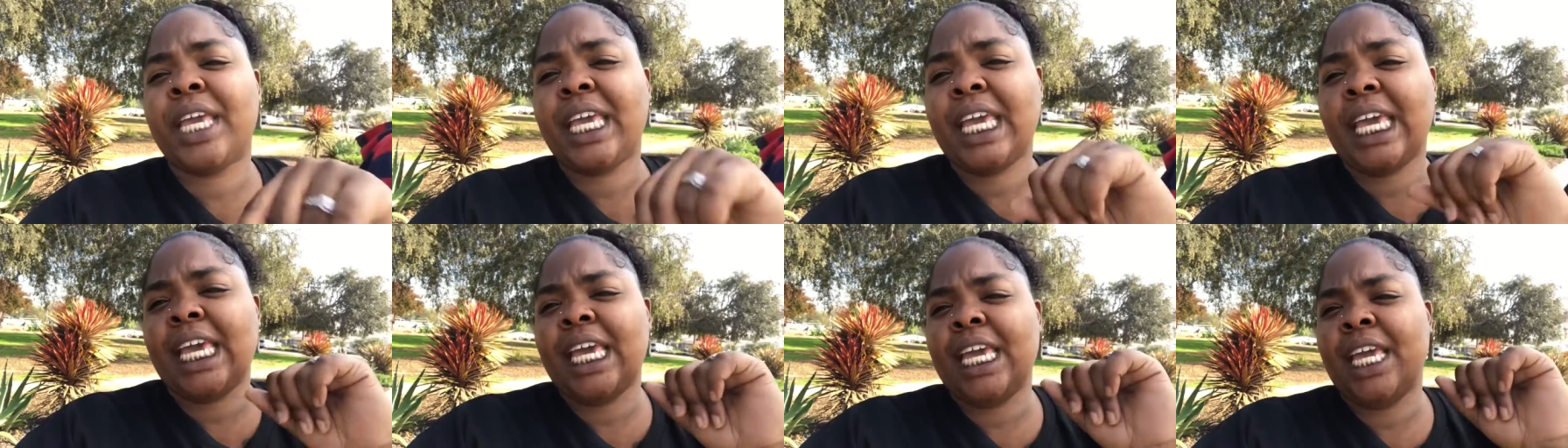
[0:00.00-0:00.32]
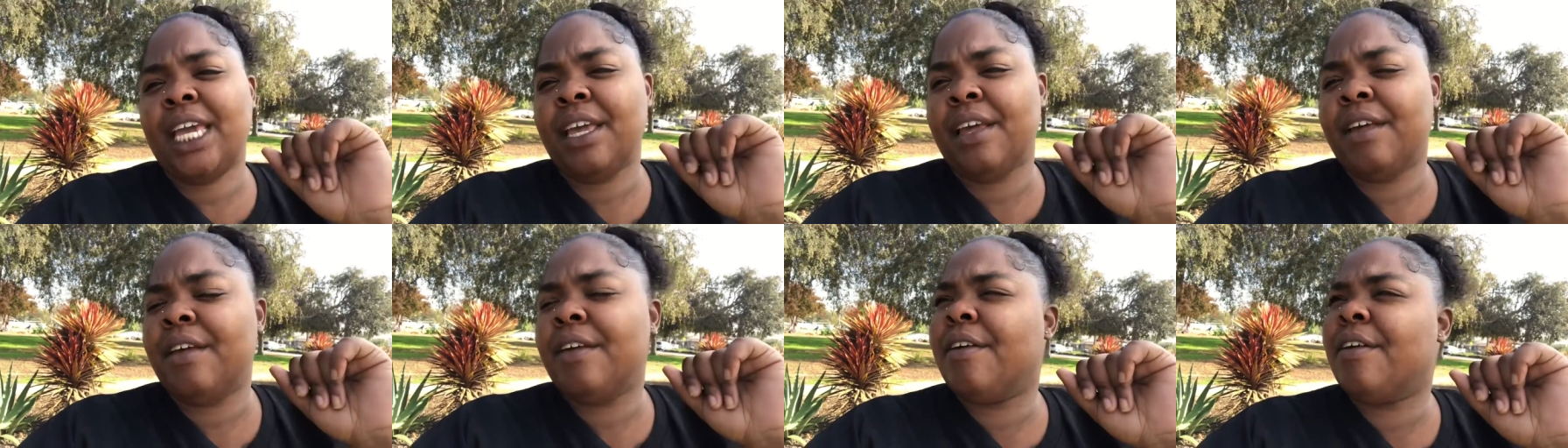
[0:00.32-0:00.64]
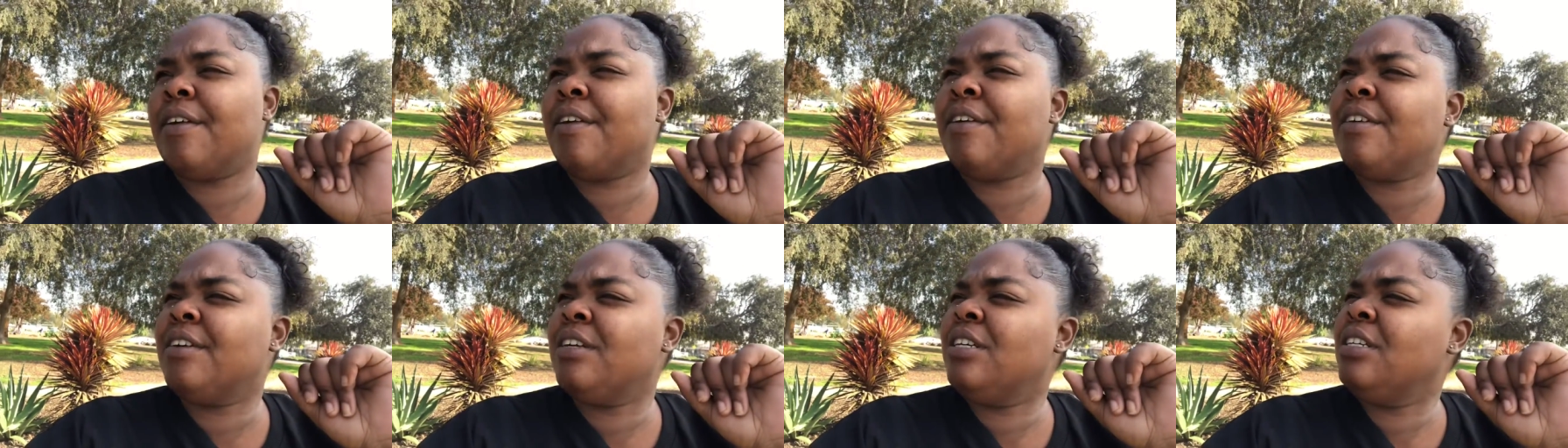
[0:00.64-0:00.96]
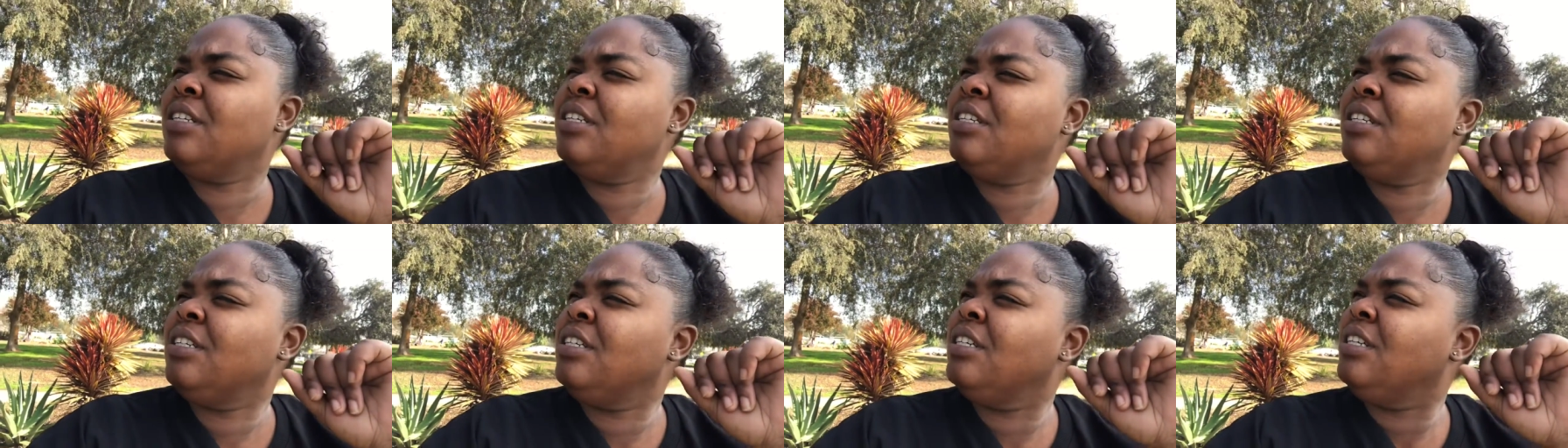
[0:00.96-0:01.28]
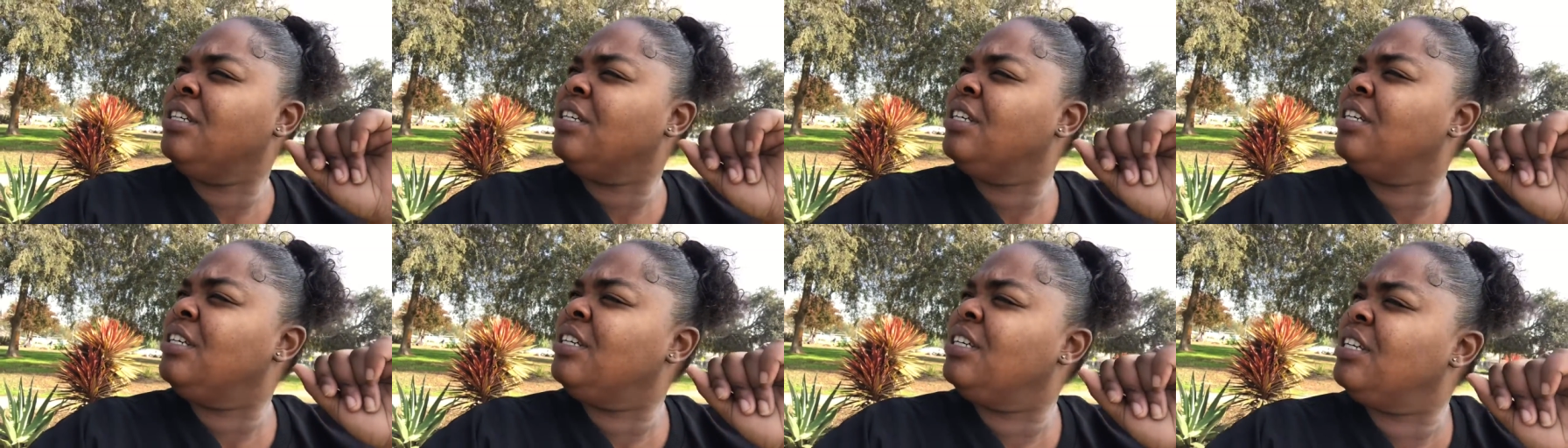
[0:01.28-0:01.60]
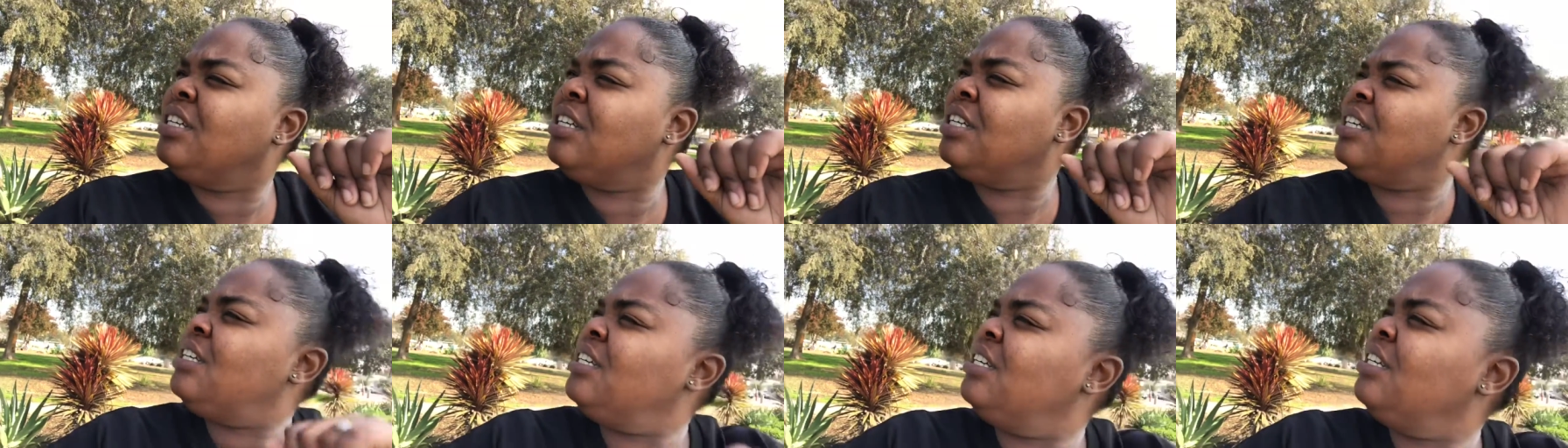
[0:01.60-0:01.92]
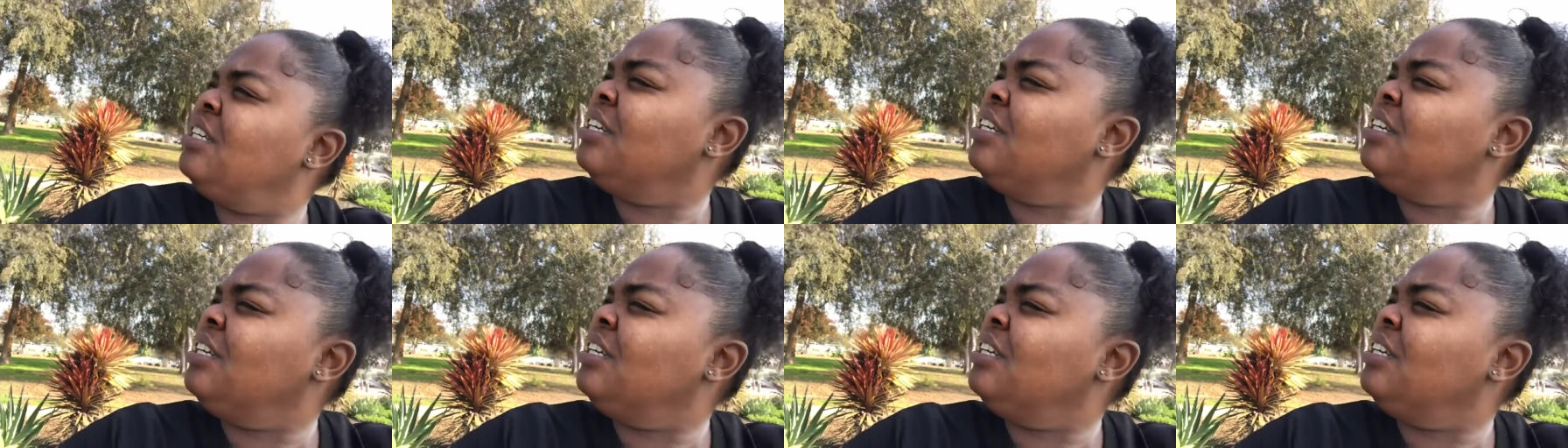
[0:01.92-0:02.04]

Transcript: we it's get home,